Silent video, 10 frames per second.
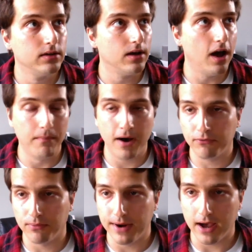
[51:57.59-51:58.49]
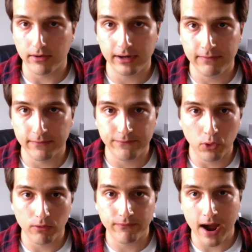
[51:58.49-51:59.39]
a month from now, or even
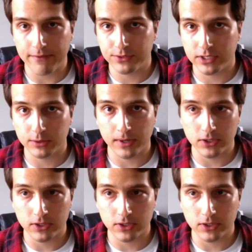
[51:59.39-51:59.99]
four or five, six months